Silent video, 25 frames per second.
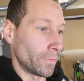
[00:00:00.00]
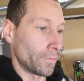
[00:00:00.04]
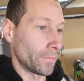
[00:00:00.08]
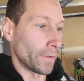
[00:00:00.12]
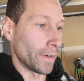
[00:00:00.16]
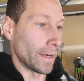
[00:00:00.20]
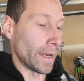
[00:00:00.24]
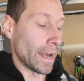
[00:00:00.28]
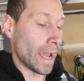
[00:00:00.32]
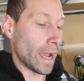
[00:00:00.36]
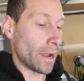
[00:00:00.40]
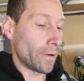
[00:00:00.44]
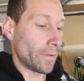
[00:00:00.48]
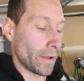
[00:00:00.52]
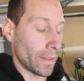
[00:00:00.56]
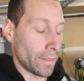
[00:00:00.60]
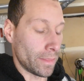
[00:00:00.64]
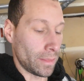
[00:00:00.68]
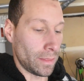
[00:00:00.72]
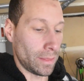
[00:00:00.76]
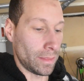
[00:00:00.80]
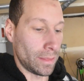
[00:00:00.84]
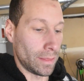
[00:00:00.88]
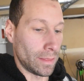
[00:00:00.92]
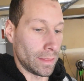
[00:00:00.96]
for now I
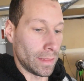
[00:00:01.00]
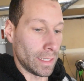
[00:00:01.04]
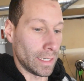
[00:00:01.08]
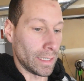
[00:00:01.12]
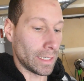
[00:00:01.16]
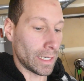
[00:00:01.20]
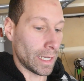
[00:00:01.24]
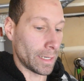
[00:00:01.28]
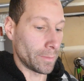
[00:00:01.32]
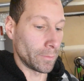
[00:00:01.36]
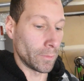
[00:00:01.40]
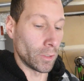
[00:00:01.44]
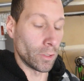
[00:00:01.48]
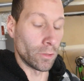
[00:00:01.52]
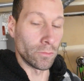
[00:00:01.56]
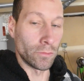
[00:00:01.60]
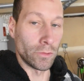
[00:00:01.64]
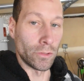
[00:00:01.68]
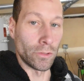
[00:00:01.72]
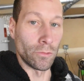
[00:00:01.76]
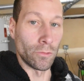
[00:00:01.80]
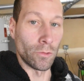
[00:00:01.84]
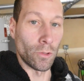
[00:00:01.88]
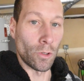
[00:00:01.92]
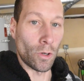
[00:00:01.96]
think I'm going
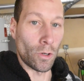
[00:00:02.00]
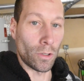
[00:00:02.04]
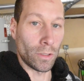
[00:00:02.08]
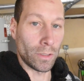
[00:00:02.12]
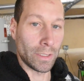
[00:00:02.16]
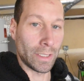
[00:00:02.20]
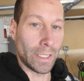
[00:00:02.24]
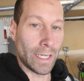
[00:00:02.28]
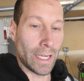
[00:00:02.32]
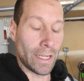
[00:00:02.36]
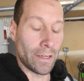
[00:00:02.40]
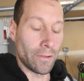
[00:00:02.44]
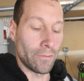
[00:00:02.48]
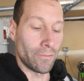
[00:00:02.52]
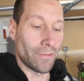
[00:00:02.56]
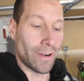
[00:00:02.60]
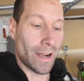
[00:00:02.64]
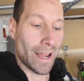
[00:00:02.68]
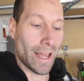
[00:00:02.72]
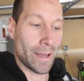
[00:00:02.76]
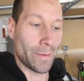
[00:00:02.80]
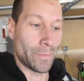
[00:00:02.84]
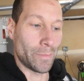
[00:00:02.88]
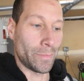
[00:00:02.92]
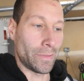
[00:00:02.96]
to call it a
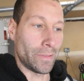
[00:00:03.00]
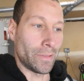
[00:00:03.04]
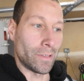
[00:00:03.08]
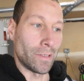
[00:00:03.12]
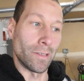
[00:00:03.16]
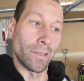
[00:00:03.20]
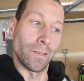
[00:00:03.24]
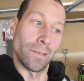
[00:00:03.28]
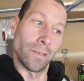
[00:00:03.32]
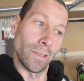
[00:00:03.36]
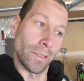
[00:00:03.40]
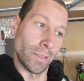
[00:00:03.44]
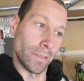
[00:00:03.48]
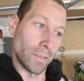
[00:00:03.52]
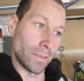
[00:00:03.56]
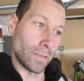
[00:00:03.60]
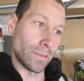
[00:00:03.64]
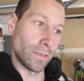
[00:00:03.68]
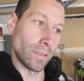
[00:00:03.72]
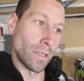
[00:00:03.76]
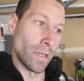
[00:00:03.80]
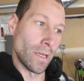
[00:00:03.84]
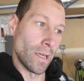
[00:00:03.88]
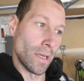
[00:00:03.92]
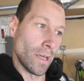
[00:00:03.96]
wrap on
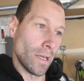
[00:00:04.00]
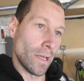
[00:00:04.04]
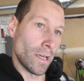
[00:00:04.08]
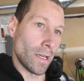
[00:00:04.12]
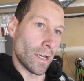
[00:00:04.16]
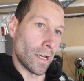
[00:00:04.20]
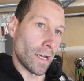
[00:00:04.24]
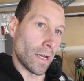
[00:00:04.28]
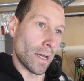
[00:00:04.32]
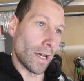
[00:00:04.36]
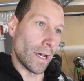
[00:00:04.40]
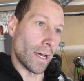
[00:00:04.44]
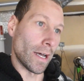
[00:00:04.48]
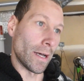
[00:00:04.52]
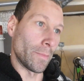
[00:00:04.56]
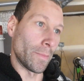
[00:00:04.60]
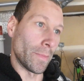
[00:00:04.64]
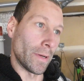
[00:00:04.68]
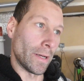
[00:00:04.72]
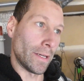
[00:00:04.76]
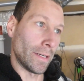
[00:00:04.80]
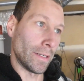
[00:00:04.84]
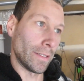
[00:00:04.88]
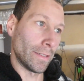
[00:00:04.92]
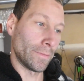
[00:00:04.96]
this.
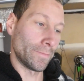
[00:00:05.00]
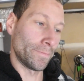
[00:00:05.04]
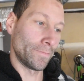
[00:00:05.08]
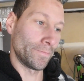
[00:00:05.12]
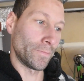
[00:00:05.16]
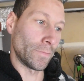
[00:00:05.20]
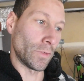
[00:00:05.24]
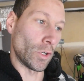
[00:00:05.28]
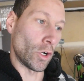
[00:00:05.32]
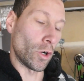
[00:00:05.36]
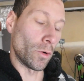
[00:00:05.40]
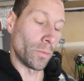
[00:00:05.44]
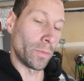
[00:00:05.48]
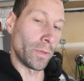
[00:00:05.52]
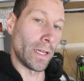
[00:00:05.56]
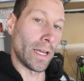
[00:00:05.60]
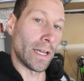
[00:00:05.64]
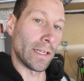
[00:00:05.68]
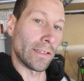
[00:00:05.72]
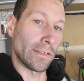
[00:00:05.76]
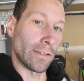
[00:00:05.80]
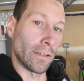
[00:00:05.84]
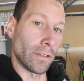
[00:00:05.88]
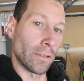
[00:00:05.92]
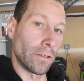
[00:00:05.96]
Hope you
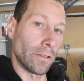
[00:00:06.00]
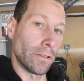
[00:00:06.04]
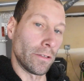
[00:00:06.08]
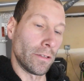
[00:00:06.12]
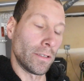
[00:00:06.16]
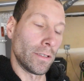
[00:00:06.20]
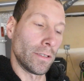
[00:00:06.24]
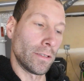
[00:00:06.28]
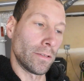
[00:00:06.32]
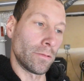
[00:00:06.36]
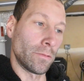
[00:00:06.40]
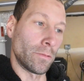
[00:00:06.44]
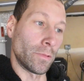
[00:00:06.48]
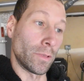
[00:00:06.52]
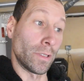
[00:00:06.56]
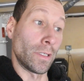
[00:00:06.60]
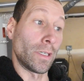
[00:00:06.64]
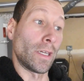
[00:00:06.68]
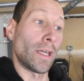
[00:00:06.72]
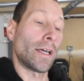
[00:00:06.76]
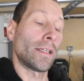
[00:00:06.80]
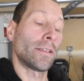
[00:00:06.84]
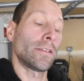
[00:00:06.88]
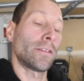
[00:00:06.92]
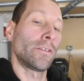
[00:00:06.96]
guys learned what
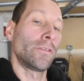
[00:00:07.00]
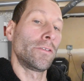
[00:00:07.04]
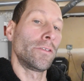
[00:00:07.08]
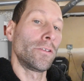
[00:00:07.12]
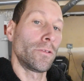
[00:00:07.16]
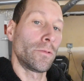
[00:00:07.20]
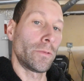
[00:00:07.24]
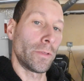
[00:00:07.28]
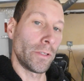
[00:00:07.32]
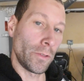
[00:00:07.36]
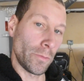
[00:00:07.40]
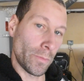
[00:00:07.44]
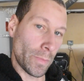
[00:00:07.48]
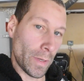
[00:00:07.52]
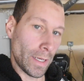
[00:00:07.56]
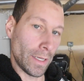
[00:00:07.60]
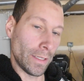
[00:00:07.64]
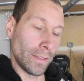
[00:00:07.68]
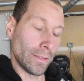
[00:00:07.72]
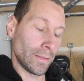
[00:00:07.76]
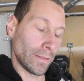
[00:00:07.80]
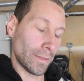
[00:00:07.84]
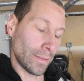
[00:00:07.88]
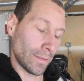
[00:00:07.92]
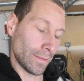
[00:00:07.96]
not to do when you
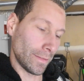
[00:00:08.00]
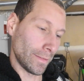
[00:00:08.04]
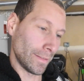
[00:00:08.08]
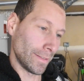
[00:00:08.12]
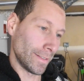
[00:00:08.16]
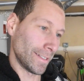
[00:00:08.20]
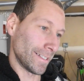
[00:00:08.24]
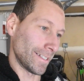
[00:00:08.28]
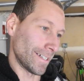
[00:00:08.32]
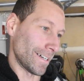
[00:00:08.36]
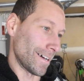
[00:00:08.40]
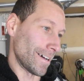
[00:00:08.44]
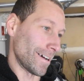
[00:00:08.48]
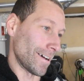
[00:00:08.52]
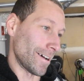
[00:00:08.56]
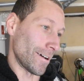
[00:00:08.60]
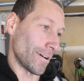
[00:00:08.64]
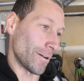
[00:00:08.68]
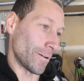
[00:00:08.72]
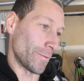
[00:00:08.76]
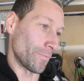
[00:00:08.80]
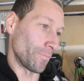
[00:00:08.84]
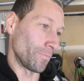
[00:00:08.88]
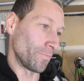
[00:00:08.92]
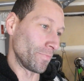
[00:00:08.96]
paint.
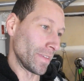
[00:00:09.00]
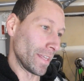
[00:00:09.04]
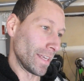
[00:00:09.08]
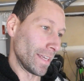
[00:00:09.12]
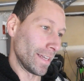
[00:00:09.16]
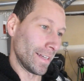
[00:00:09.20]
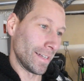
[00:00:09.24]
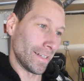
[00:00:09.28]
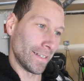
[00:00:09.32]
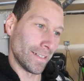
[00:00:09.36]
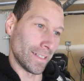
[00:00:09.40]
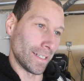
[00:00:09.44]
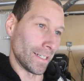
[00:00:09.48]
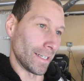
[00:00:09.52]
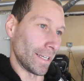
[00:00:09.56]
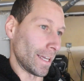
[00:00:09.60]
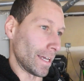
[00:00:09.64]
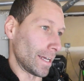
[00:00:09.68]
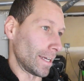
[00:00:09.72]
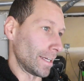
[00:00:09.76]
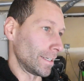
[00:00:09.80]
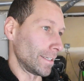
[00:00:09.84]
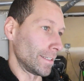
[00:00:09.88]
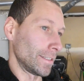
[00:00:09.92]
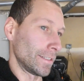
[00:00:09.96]

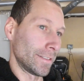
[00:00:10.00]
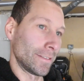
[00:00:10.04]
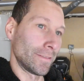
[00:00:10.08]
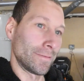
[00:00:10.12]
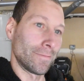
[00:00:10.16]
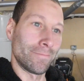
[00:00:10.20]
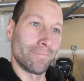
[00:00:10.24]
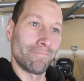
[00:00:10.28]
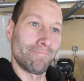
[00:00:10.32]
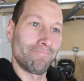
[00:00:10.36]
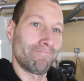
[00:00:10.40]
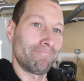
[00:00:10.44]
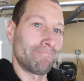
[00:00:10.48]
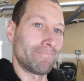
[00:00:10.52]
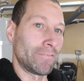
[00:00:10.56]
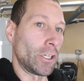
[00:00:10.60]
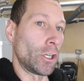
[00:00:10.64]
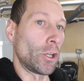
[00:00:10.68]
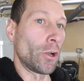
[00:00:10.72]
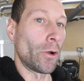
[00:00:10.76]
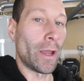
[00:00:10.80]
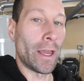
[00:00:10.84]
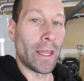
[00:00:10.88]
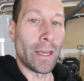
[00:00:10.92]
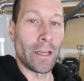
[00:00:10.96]
Again,
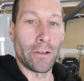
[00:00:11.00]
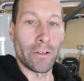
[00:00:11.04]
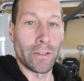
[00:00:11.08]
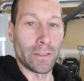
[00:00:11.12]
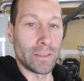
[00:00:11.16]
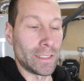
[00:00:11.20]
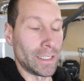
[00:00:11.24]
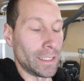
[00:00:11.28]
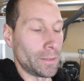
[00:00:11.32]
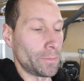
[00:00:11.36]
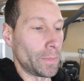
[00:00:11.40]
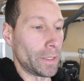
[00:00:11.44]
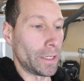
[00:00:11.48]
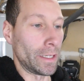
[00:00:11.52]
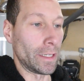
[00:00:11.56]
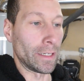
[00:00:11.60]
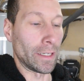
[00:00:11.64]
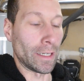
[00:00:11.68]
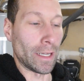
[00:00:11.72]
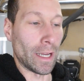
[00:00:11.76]
go ahead and critique me in the